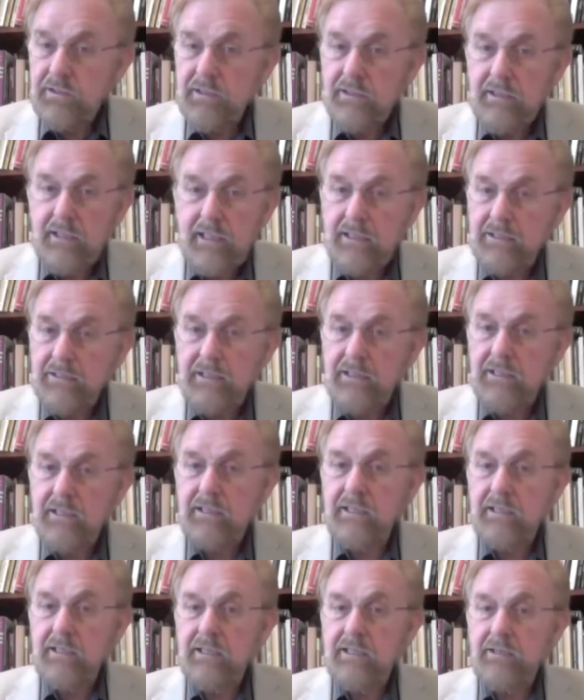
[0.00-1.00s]

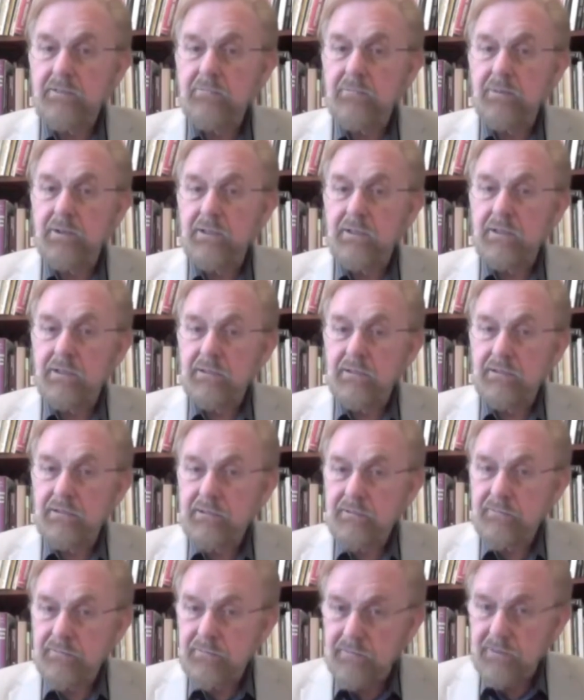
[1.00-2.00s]
hesitantly but
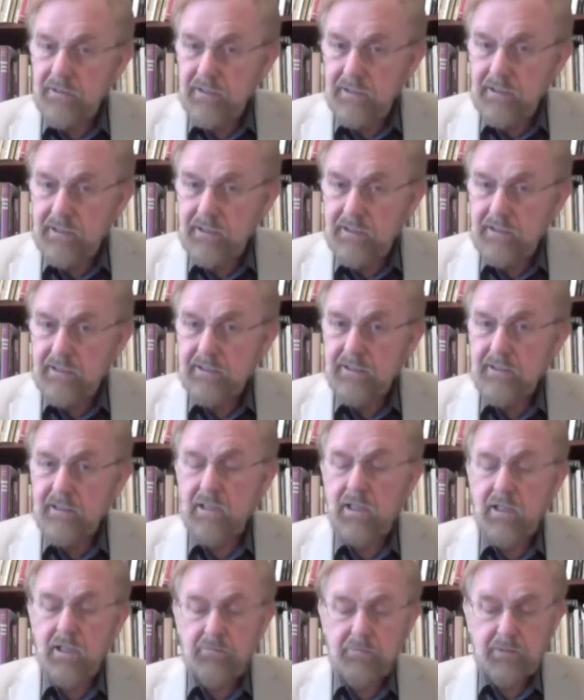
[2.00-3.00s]
very
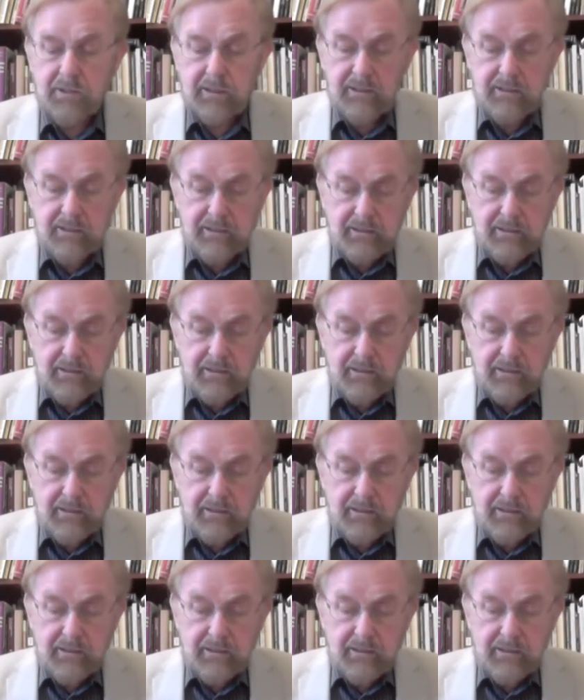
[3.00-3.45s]
calmly